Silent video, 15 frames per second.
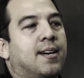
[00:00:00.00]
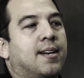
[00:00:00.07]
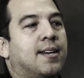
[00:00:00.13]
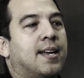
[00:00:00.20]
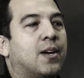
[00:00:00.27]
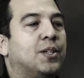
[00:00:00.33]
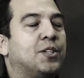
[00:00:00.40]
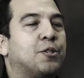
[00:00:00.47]

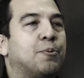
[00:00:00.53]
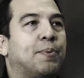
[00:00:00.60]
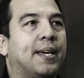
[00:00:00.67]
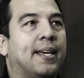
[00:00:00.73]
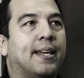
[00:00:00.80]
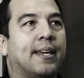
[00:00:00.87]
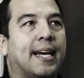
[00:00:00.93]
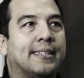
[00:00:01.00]
not only to
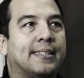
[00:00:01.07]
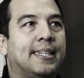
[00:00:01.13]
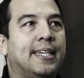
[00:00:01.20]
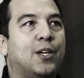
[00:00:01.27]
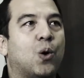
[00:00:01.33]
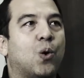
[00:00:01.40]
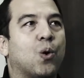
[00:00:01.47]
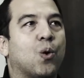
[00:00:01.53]
be
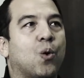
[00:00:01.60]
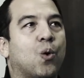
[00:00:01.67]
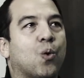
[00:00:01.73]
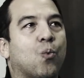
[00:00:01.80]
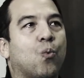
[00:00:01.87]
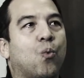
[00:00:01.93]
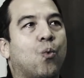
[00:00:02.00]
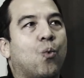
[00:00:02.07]
Latino or,
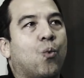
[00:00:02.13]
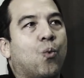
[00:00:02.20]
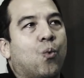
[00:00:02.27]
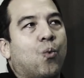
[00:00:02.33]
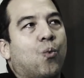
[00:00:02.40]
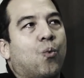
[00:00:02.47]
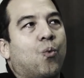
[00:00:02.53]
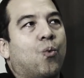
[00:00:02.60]
or
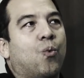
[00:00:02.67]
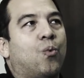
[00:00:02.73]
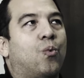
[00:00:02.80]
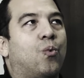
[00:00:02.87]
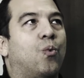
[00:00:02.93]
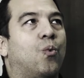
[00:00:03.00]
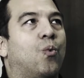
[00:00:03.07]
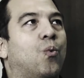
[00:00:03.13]

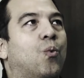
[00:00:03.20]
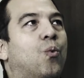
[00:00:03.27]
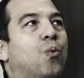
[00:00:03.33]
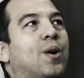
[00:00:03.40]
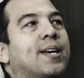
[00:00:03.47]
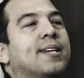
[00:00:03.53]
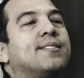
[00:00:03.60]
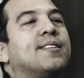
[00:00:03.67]

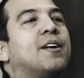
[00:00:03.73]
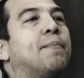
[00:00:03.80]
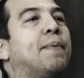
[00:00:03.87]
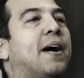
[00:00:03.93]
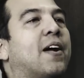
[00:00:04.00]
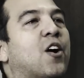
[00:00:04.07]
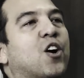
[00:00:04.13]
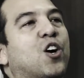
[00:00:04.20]
what is it
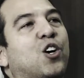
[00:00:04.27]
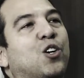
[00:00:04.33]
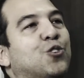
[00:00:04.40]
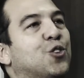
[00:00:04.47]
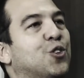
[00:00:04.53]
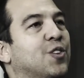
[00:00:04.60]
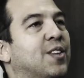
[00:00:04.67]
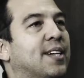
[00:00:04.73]
about our
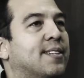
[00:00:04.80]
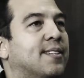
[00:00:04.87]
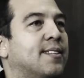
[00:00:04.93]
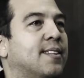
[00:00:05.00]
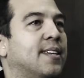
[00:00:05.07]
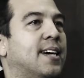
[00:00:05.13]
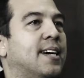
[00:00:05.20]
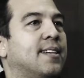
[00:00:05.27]
culture that,
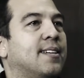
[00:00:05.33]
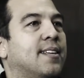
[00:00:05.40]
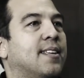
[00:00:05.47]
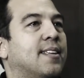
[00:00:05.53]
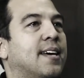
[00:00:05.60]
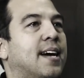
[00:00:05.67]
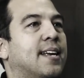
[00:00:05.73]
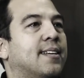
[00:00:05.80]
that,
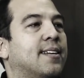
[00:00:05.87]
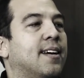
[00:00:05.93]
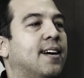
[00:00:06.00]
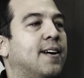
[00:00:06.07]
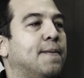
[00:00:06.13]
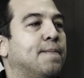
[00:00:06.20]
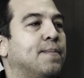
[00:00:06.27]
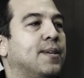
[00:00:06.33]
that
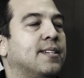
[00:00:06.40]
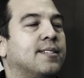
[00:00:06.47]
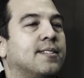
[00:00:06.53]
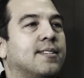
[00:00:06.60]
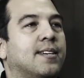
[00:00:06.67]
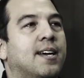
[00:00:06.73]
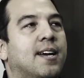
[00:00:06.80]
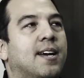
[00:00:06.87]
um,
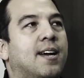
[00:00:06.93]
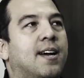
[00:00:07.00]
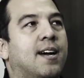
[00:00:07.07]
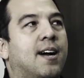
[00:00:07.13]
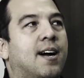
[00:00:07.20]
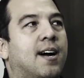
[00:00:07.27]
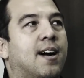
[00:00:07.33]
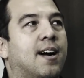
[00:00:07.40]
is,
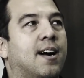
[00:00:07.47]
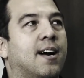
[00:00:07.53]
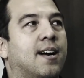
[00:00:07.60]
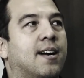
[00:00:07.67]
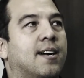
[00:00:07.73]
uh,